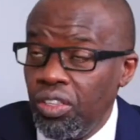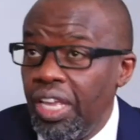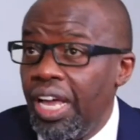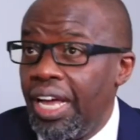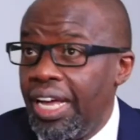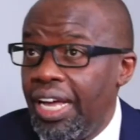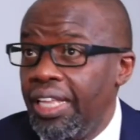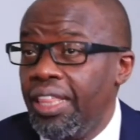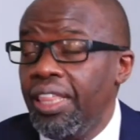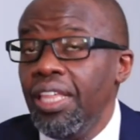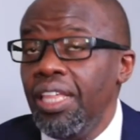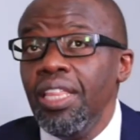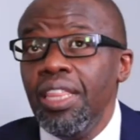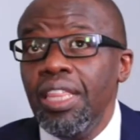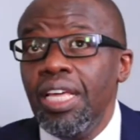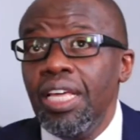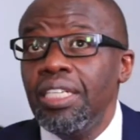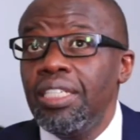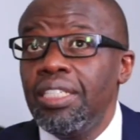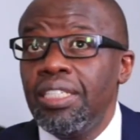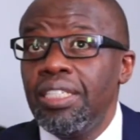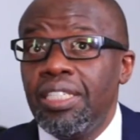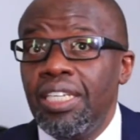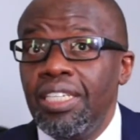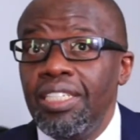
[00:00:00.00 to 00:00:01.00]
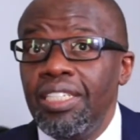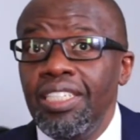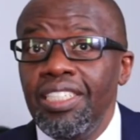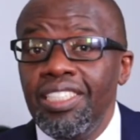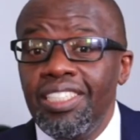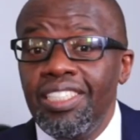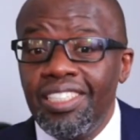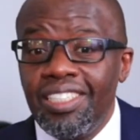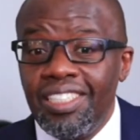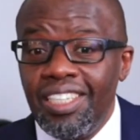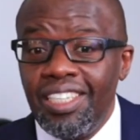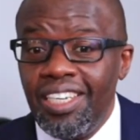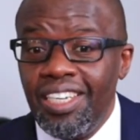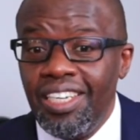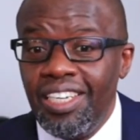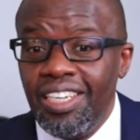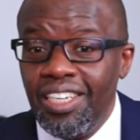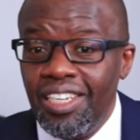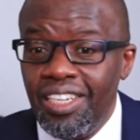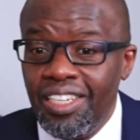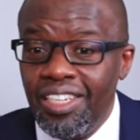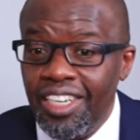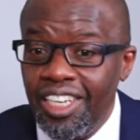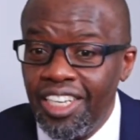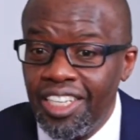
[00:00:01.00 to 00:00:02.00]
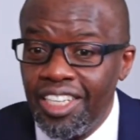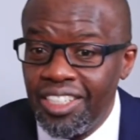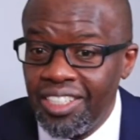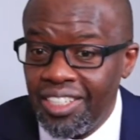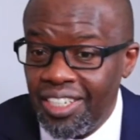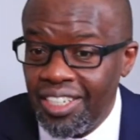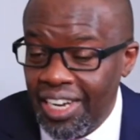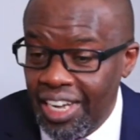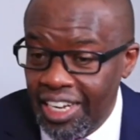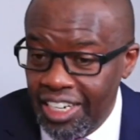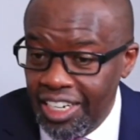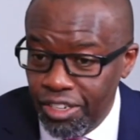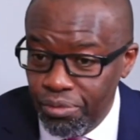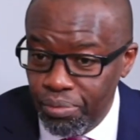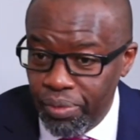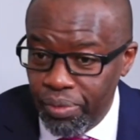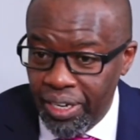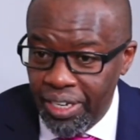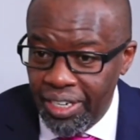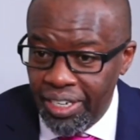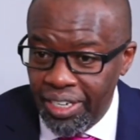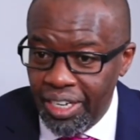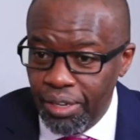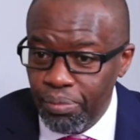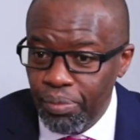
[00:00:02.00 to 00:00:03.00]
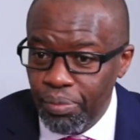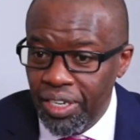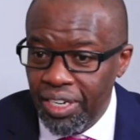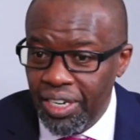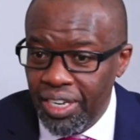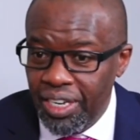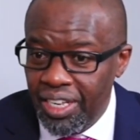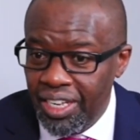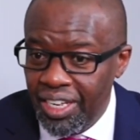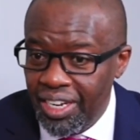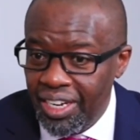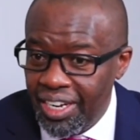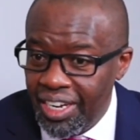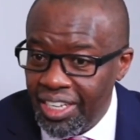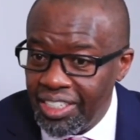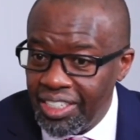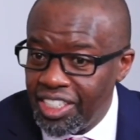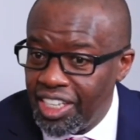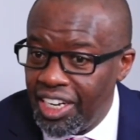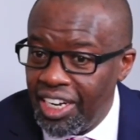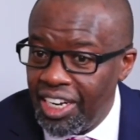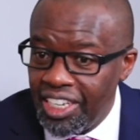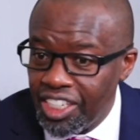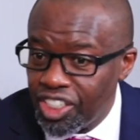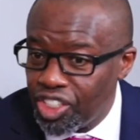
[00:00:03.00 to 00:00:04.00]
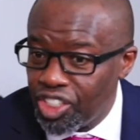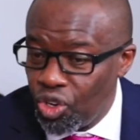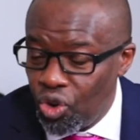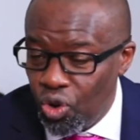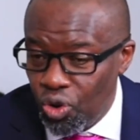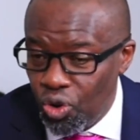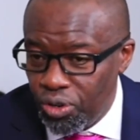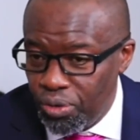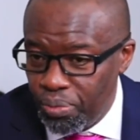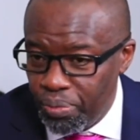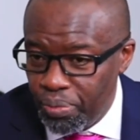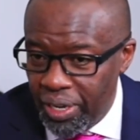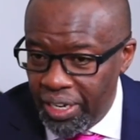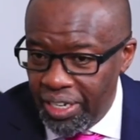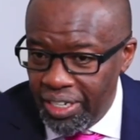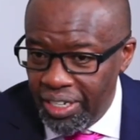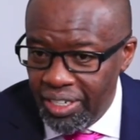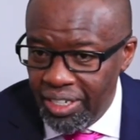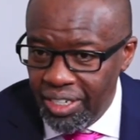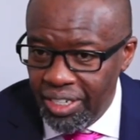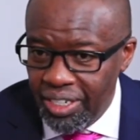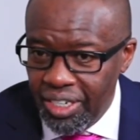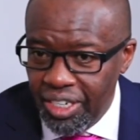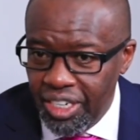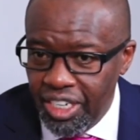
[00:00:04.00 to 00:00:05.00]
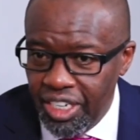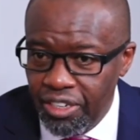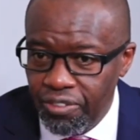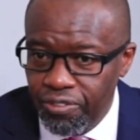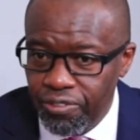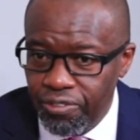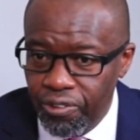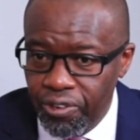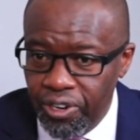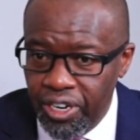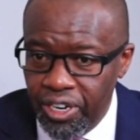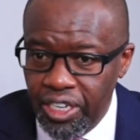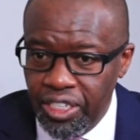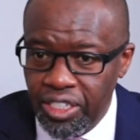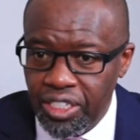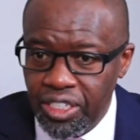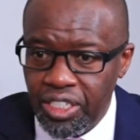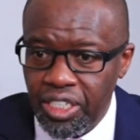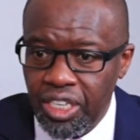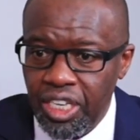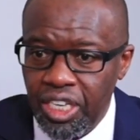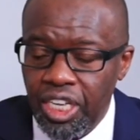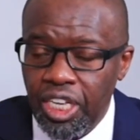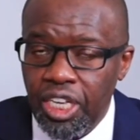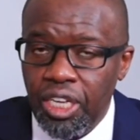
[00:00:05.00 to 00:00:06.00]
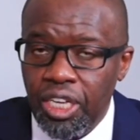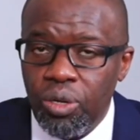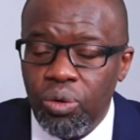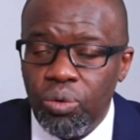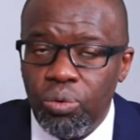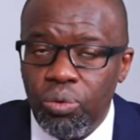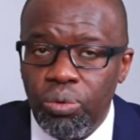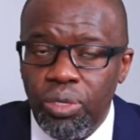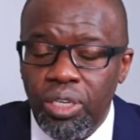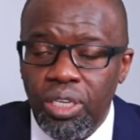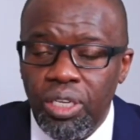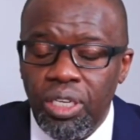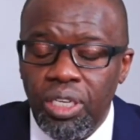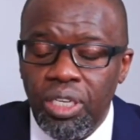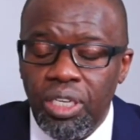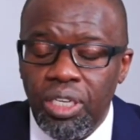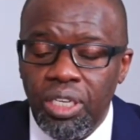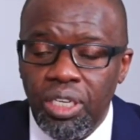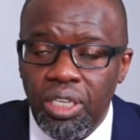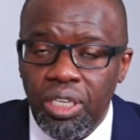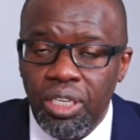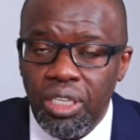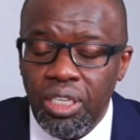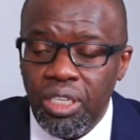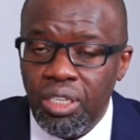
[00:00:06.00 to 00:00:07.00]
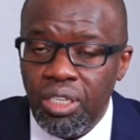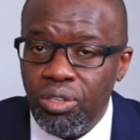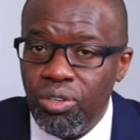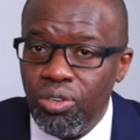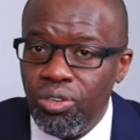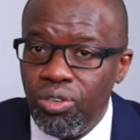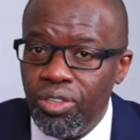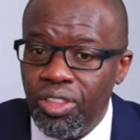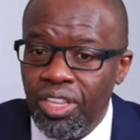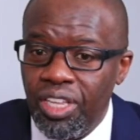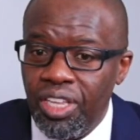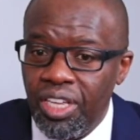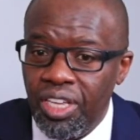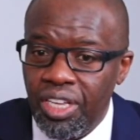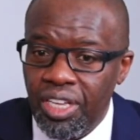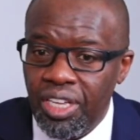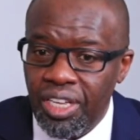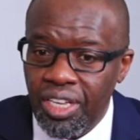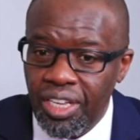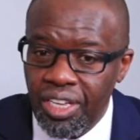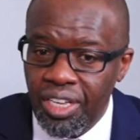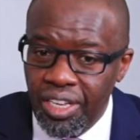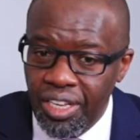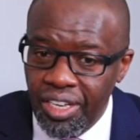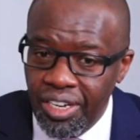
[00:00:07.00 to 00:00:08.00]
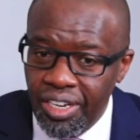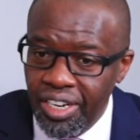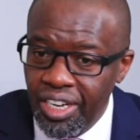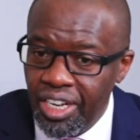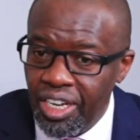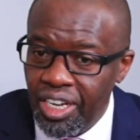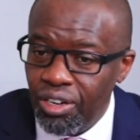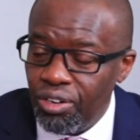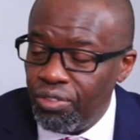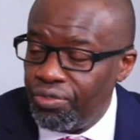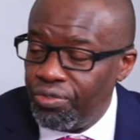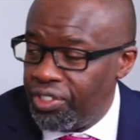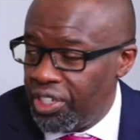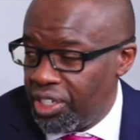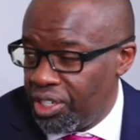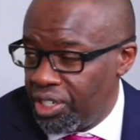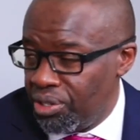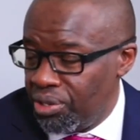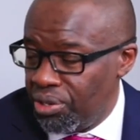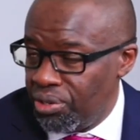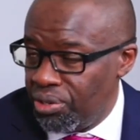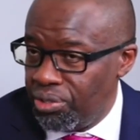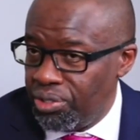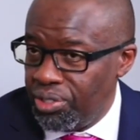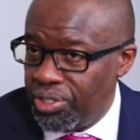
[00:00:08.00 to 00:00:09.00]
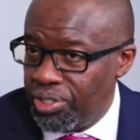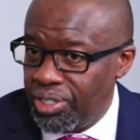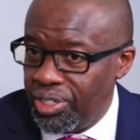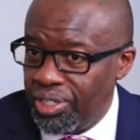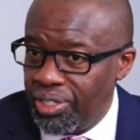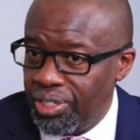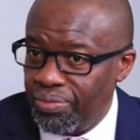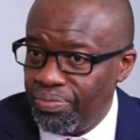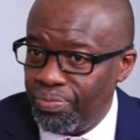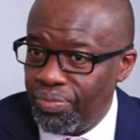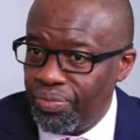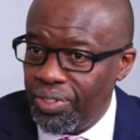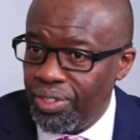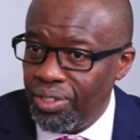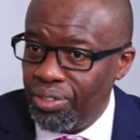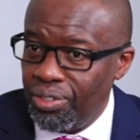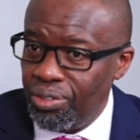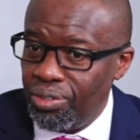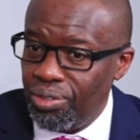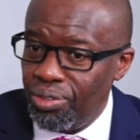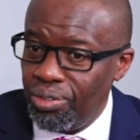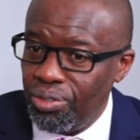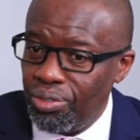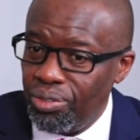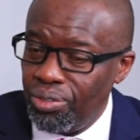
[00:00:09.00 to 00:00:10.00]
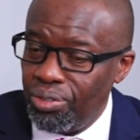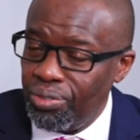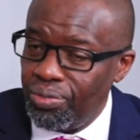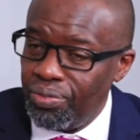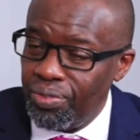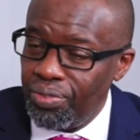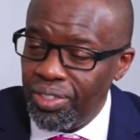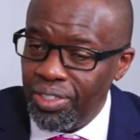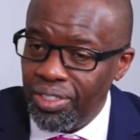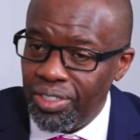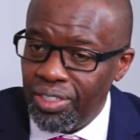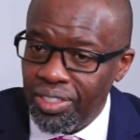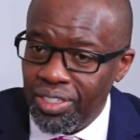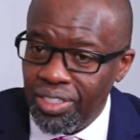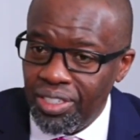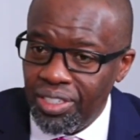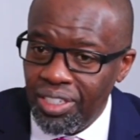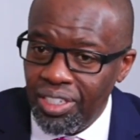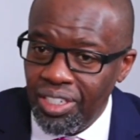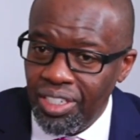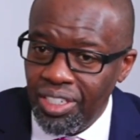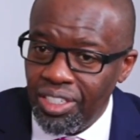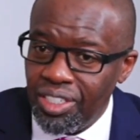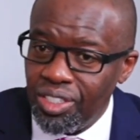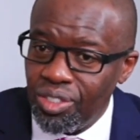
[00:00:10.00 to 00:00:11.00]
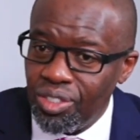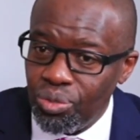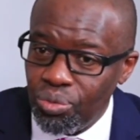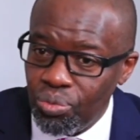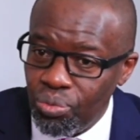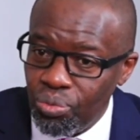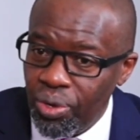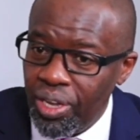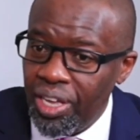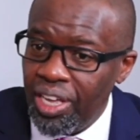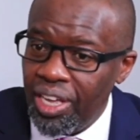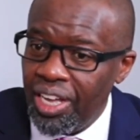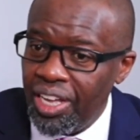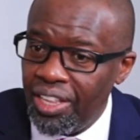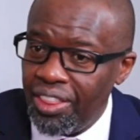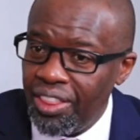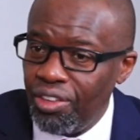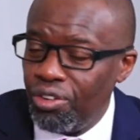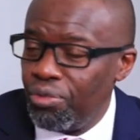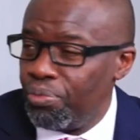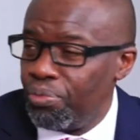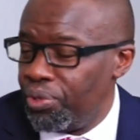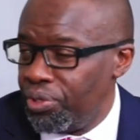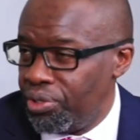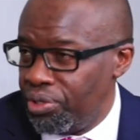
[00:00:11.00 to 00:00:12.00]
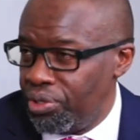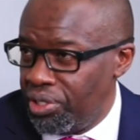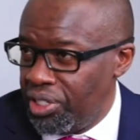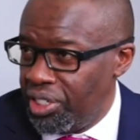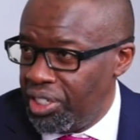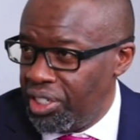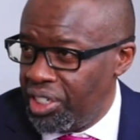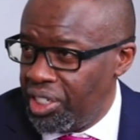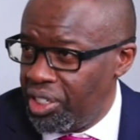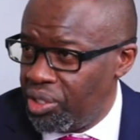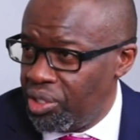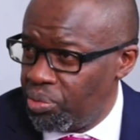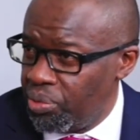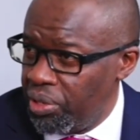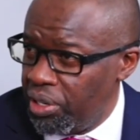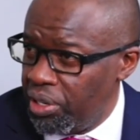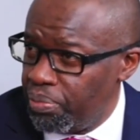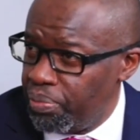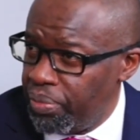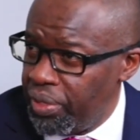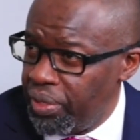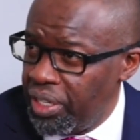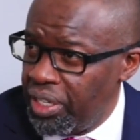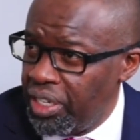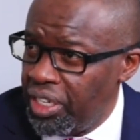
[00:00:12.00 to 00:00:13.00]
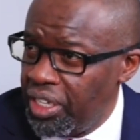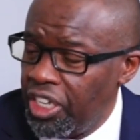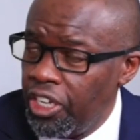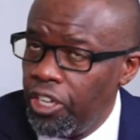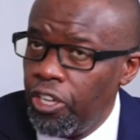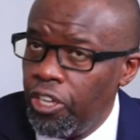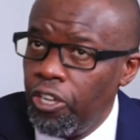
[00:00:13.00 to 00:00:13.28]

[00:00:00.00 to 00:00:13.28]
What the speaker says: Yeah, I think that is the next landmine. I mean, that's the next gold mine for us. The area of technology, it's where the opportunities will be.